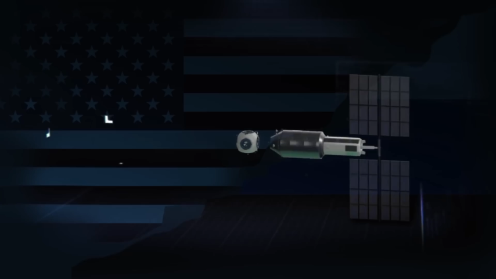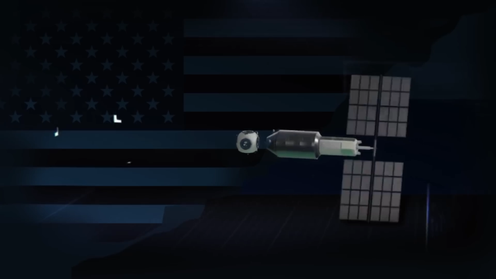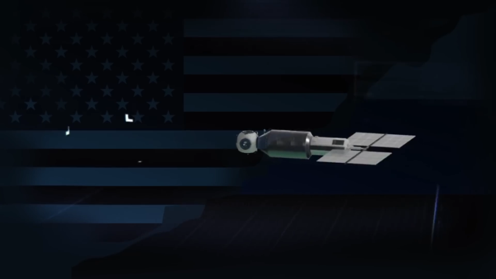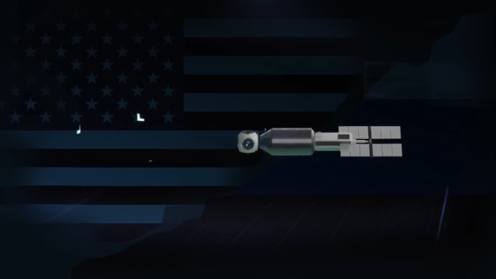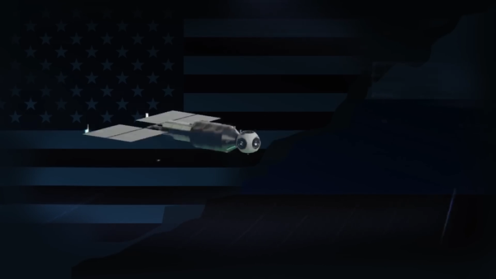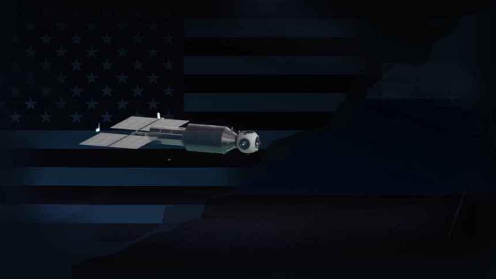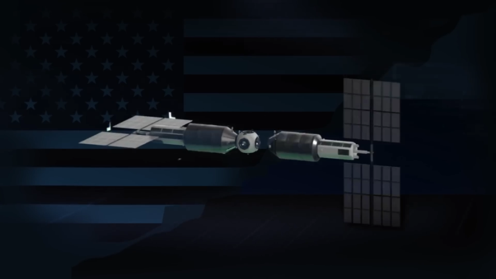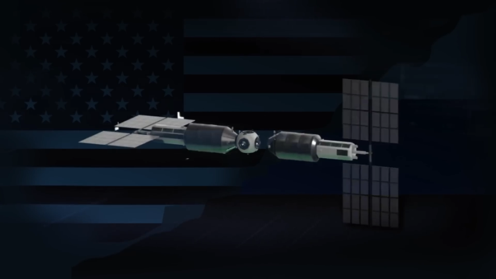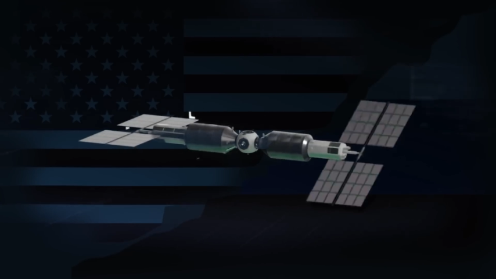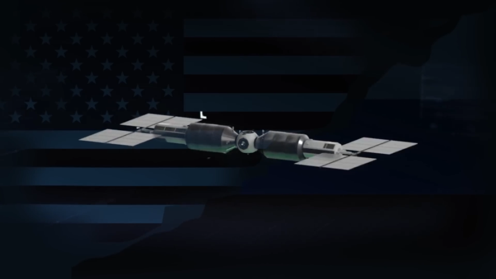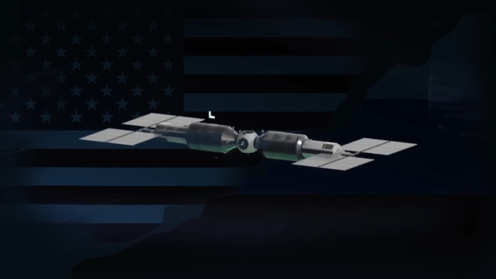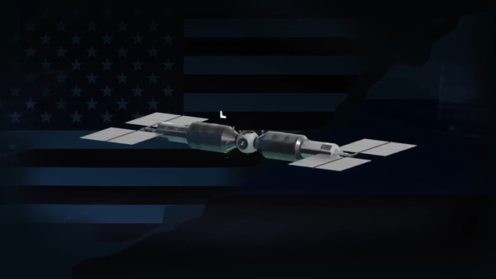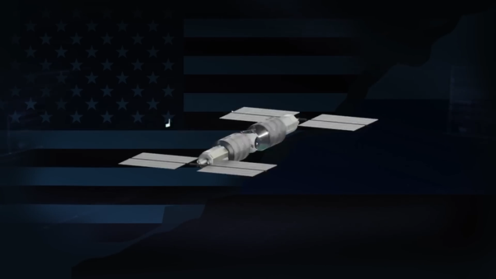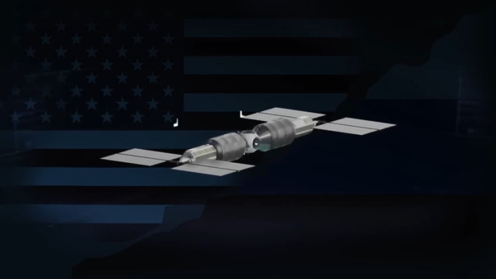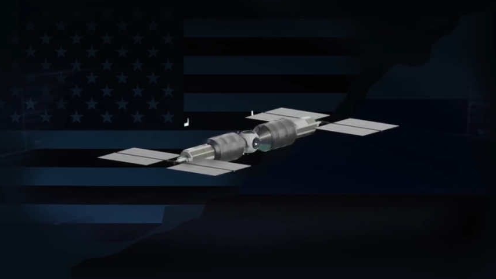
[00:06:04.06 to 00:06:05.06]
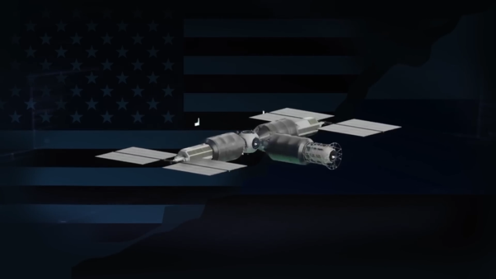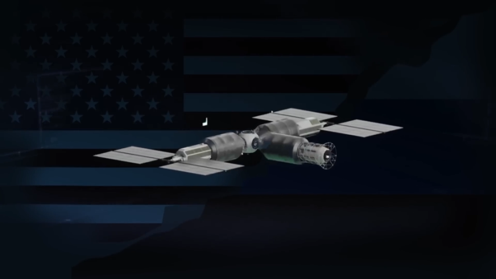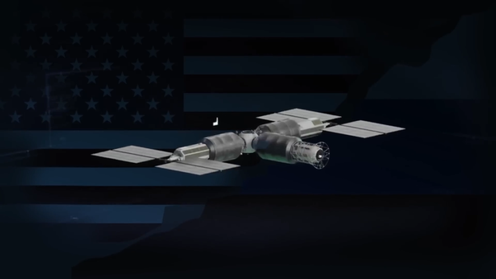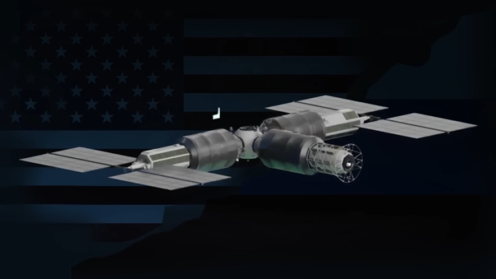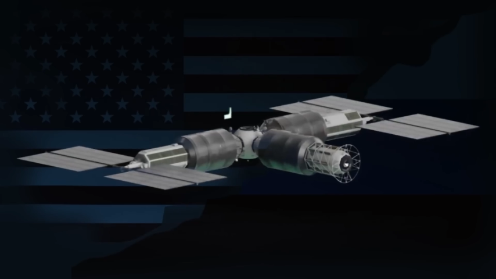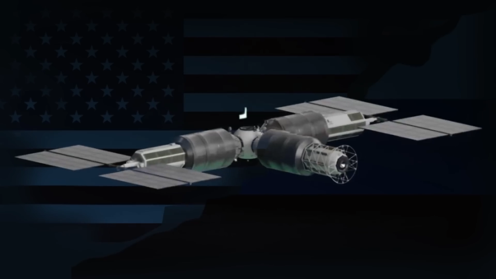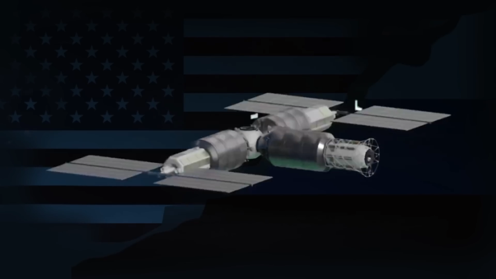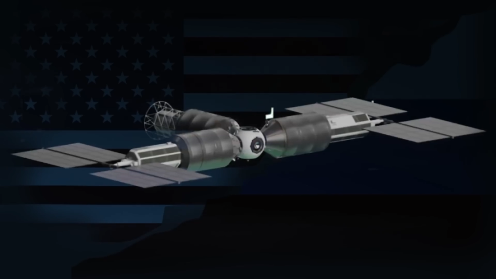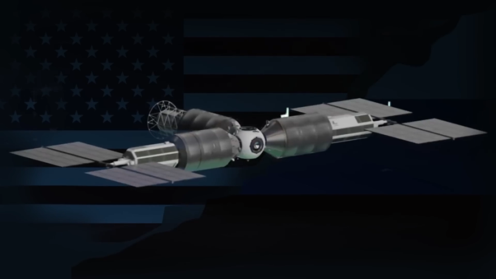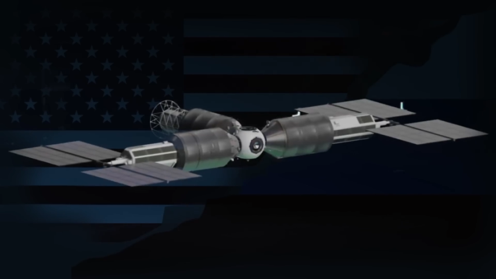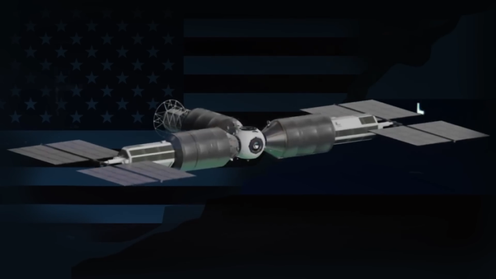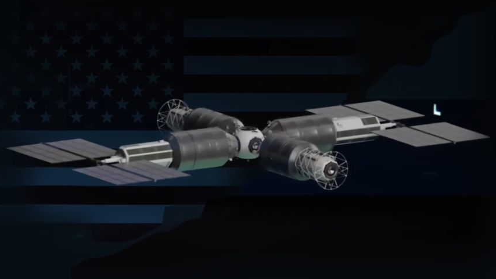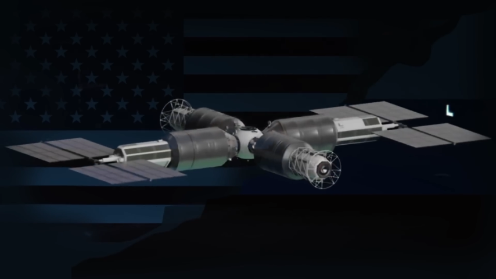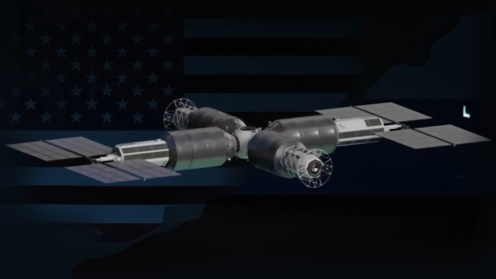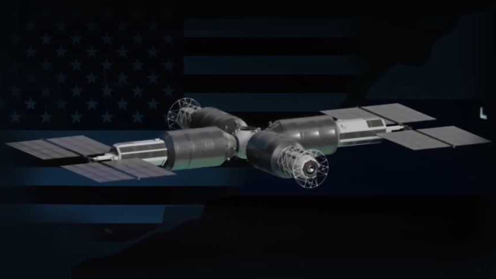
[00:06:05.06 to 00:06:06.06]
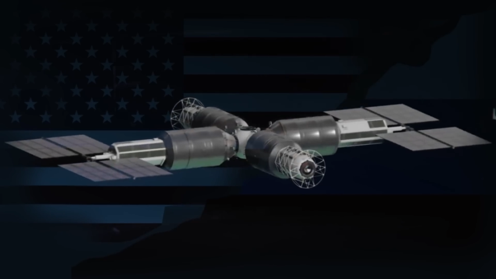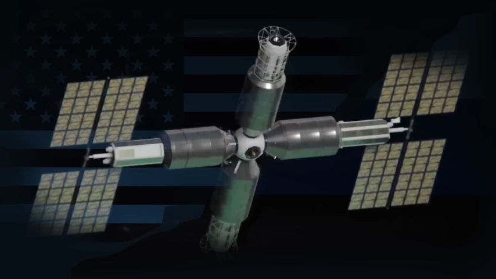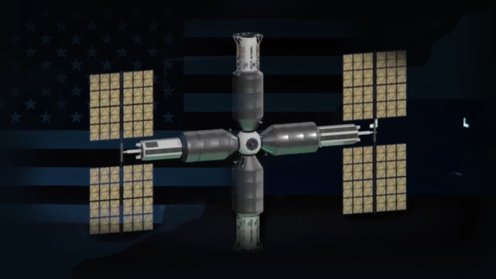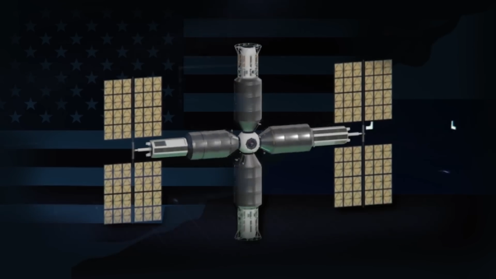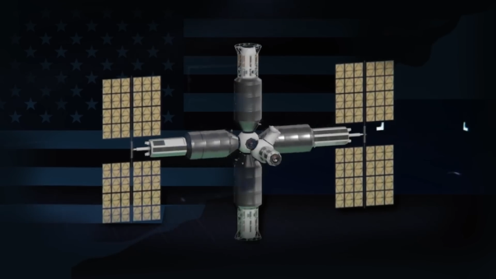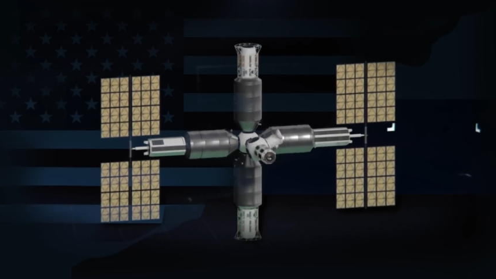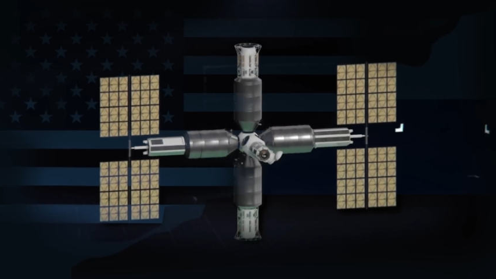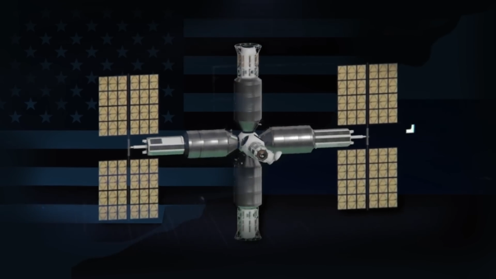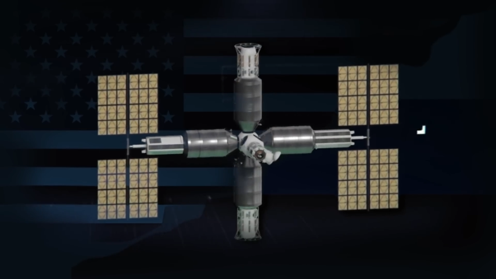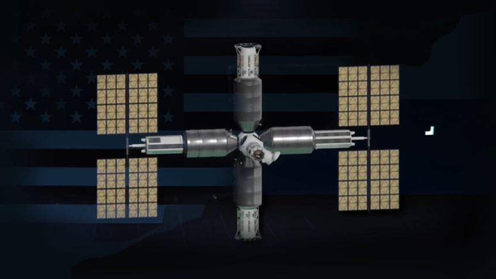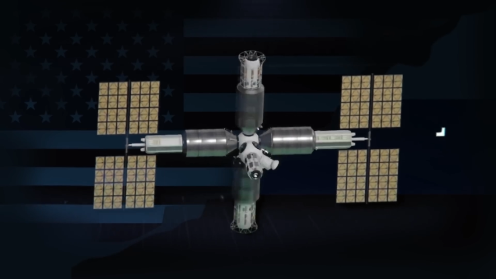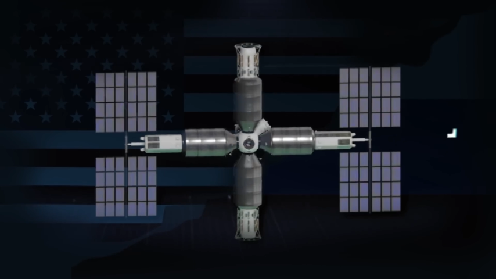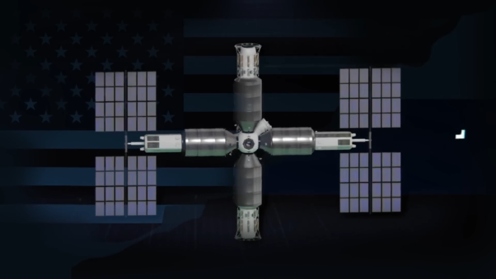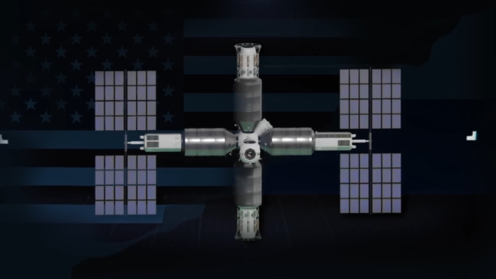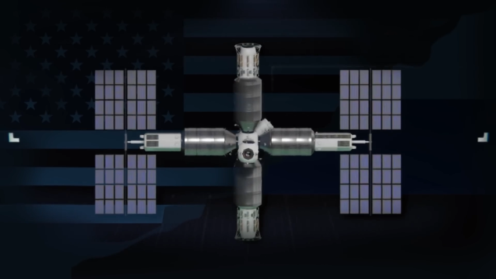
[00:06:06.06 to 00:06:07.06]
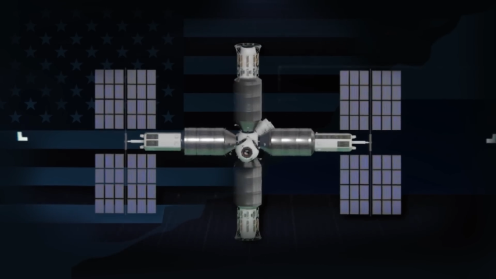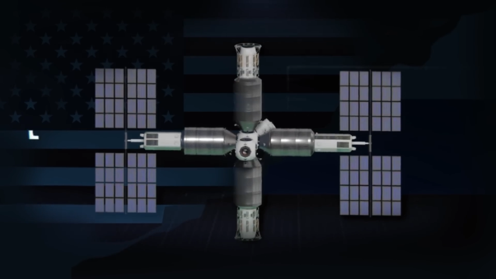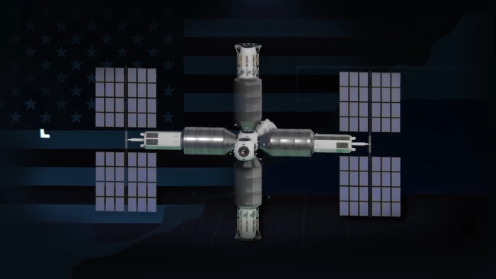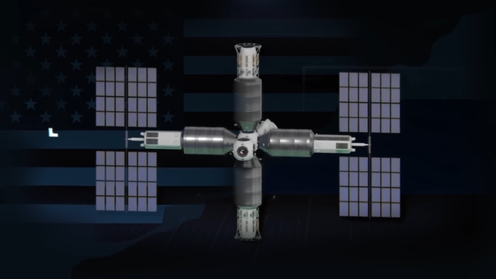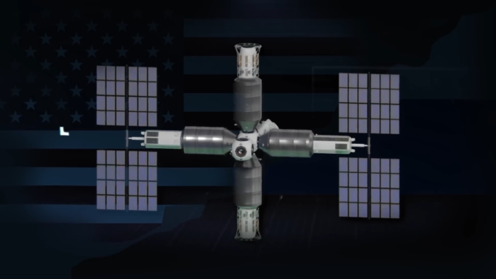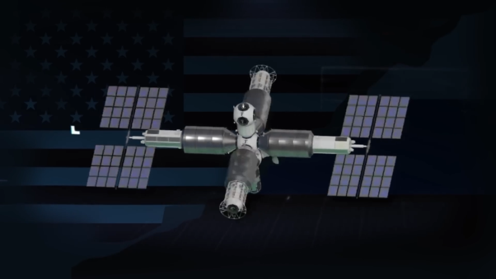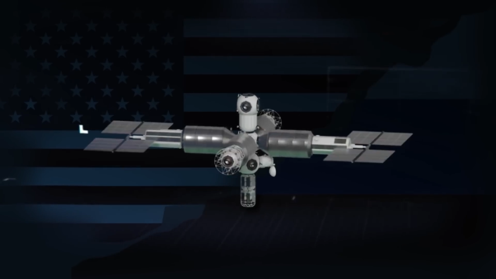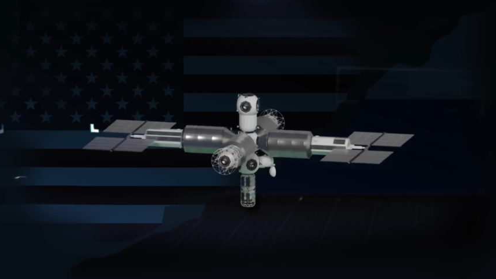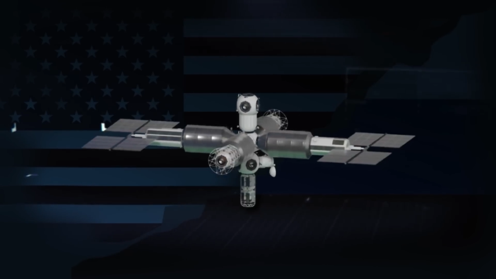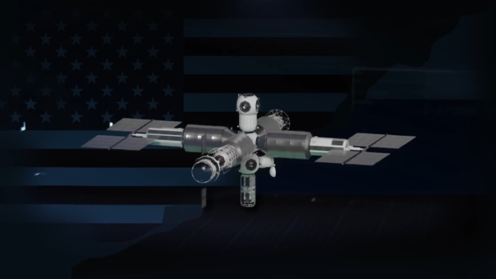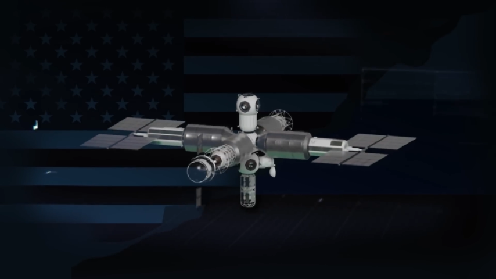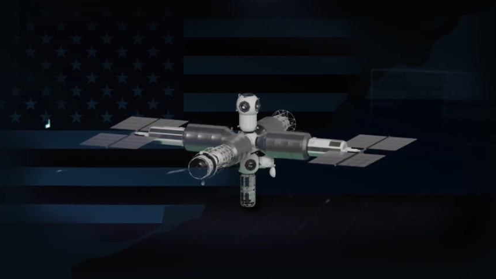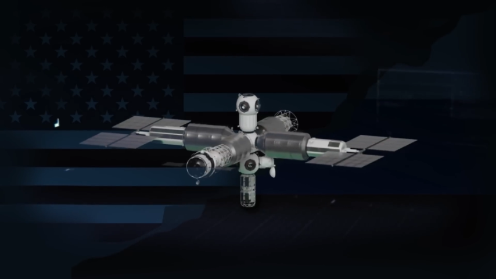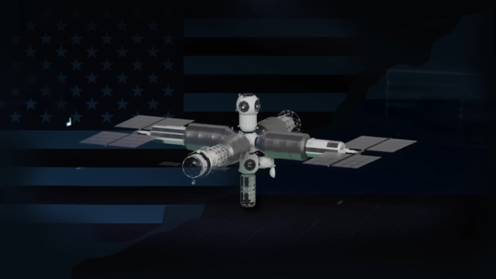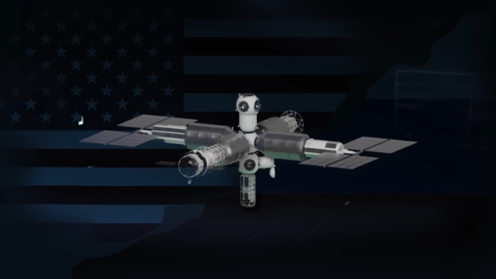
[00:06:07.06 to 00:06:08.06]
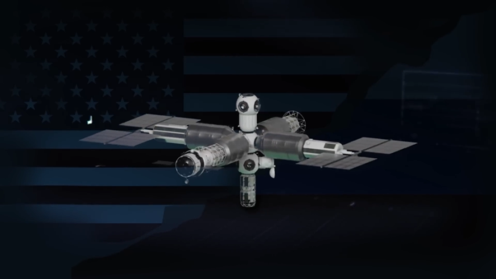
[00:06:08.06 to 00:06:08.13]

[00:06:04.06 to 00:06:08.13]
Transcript: Nobody's mouth can be seen.